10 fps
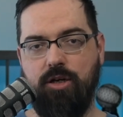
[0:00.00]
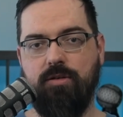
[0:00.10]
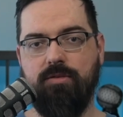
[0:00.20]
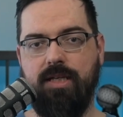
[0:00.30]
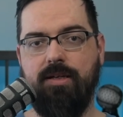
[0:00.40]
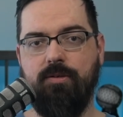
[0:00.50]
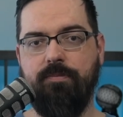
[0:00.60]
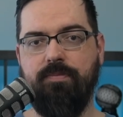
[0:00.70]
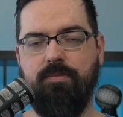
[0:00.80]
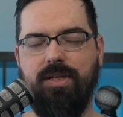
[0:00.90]
kernel cycle,
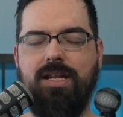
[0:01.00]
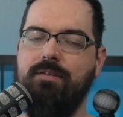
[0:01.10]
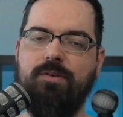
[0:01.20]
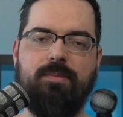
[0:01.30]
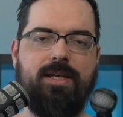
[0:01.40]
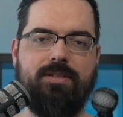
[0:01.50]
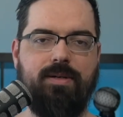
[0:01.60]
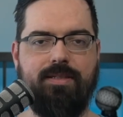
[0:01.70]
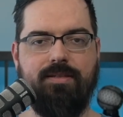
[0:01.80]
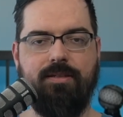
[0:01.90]
but not for the best
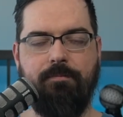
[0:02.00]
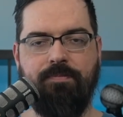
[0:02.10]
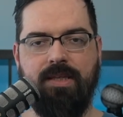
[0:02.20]
reasons.